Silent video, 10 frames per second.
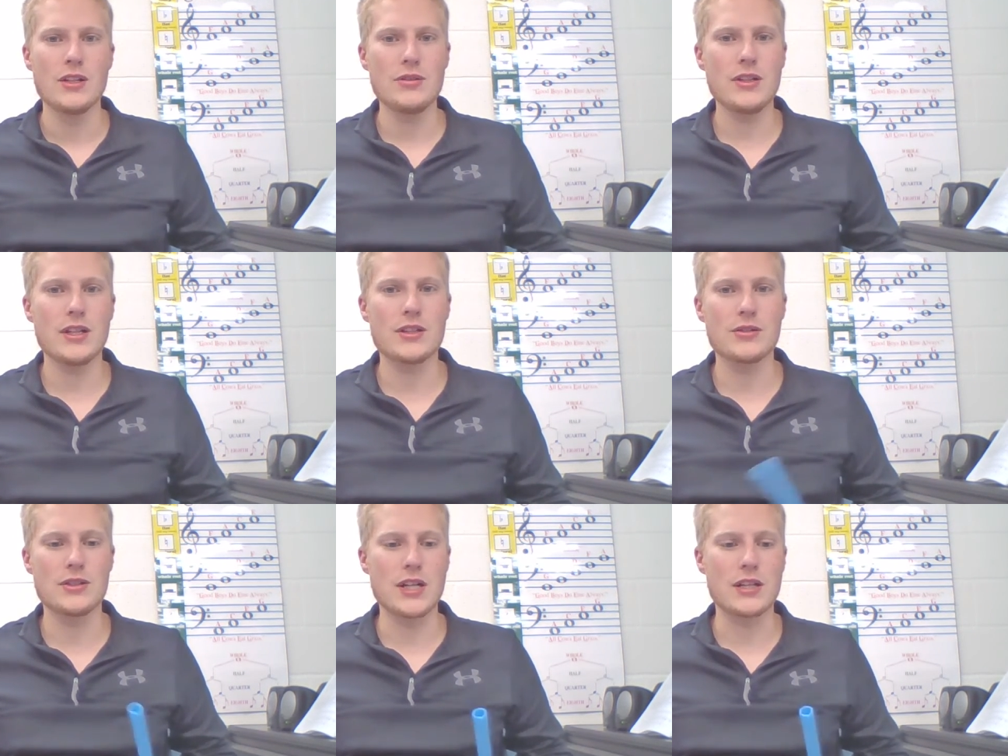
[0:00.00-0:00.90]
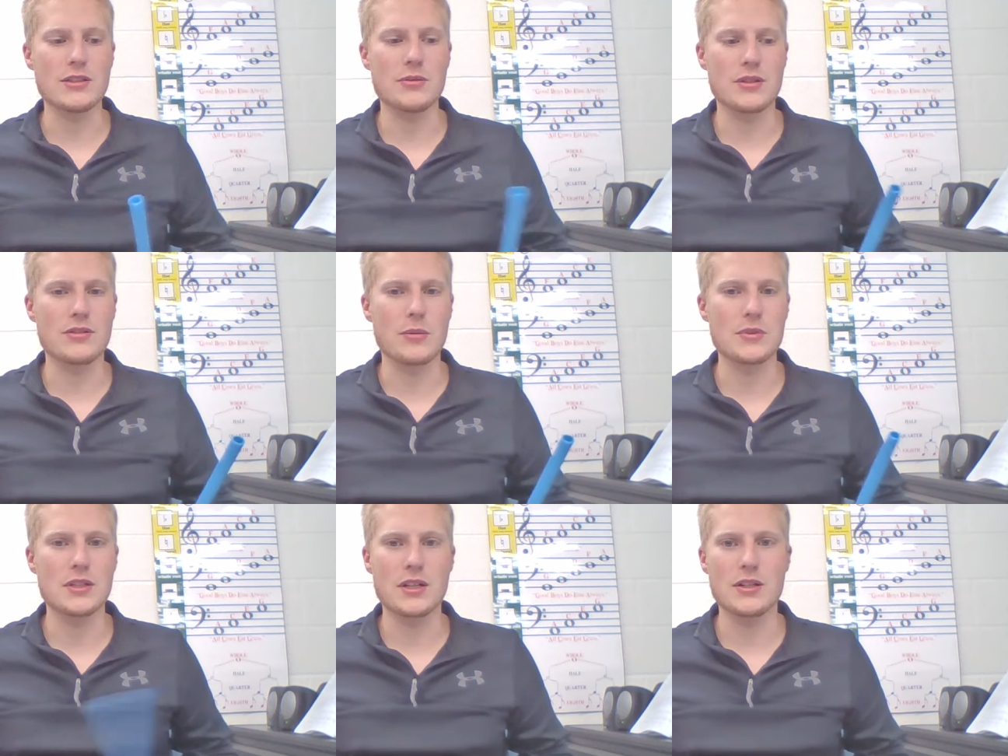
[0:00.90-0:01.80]
You can hit those gently with a
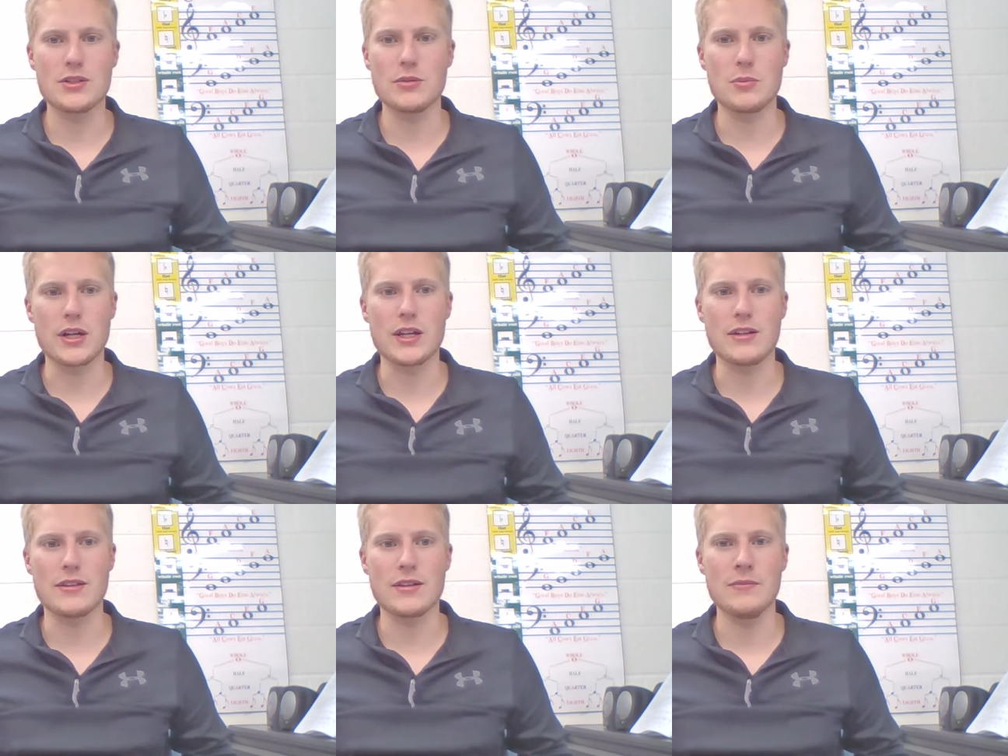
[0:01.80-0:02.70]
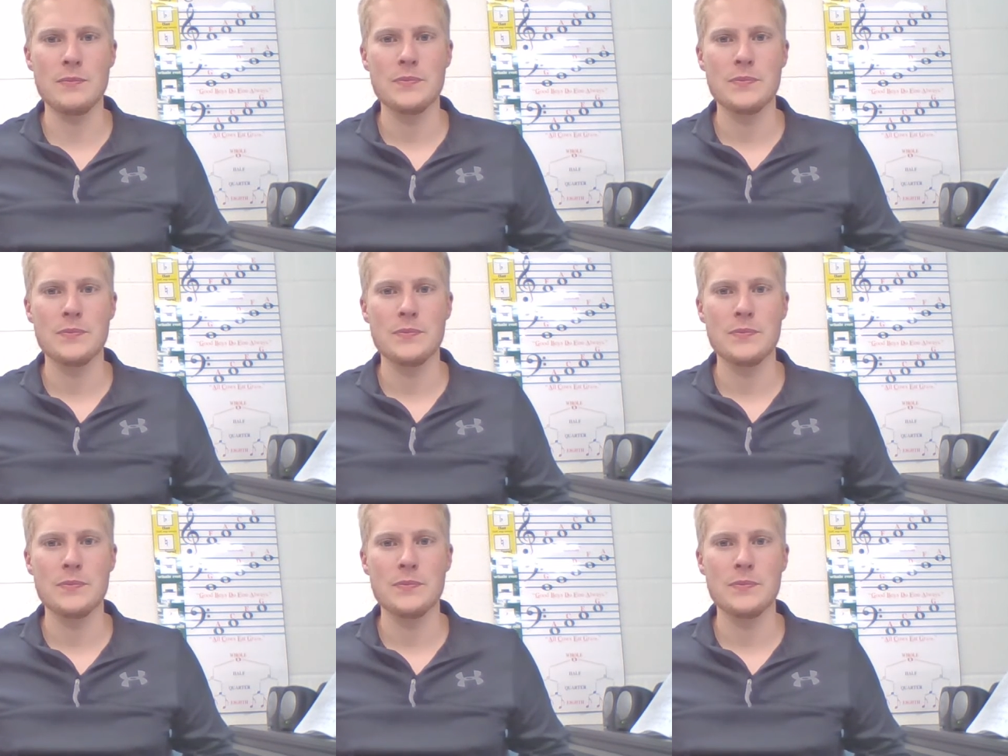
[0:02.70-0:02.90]
drumstick, and it shouldn't break anything.